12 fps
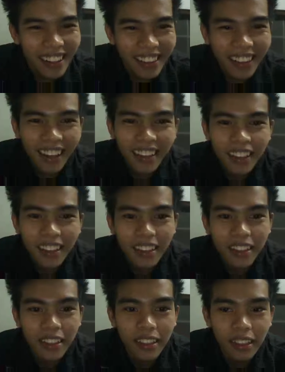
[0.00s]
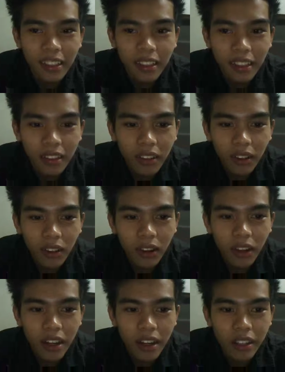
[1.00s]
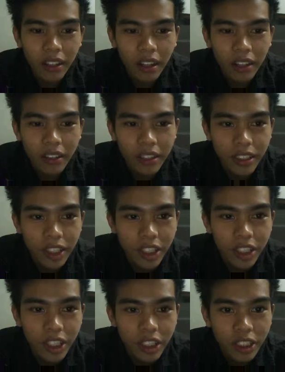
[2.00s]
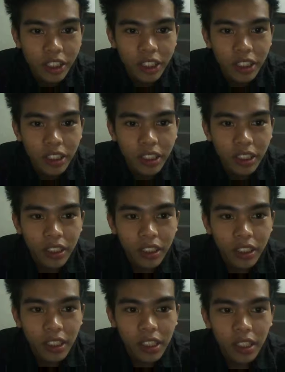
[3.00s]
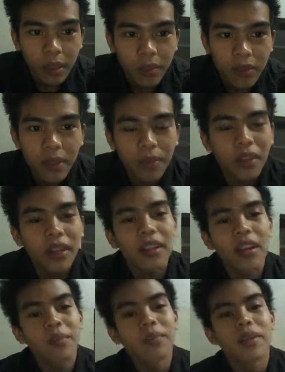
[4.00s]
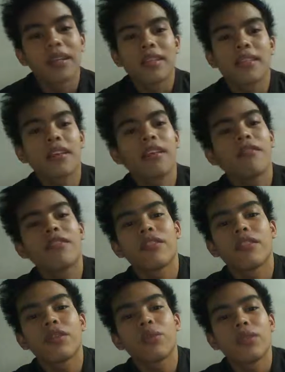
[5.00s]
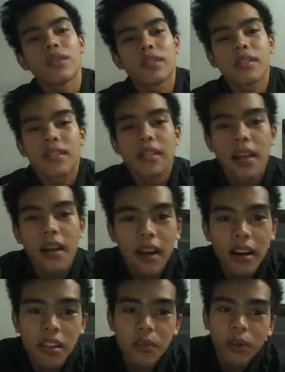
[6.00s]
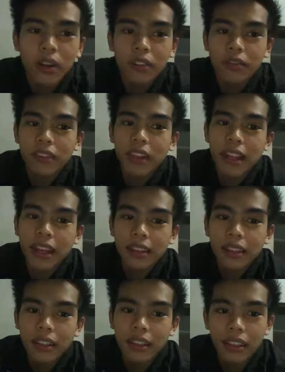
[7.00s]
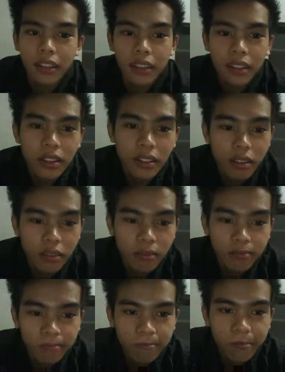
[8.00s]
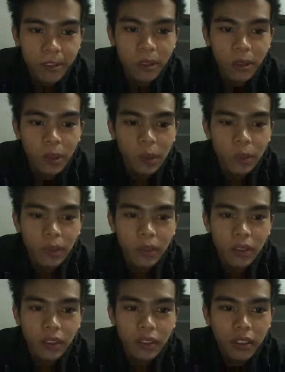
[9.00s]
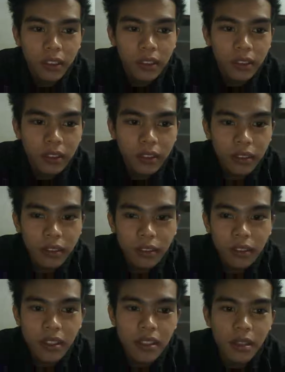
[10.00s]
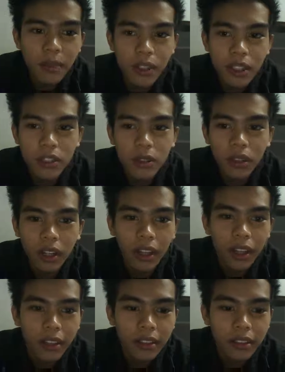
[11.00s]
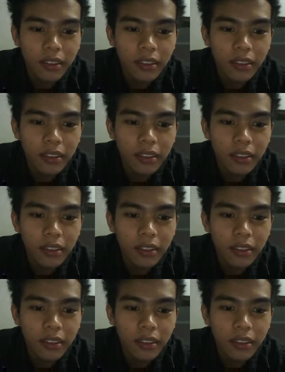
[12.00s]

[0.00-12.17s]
landing gear, or air carriage. Typical airplanes have 3 wheels as part of the landing gear. So that's the picture, and